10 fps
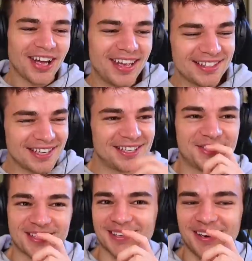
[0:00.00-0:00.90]
Here's an
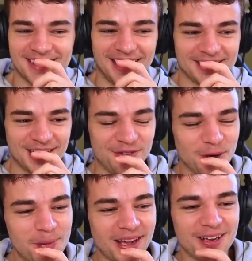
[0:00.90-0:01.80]
interesting question, actually. If
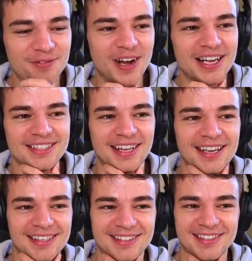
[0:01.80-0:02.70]
you're picking a first
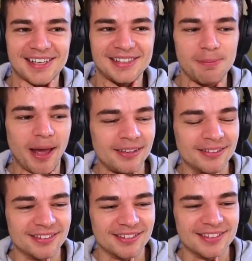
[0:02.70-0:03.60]
date, does it
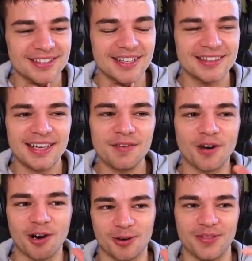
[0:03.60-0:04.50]

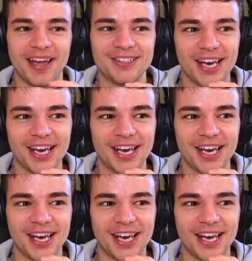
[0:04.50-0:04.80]
differ on their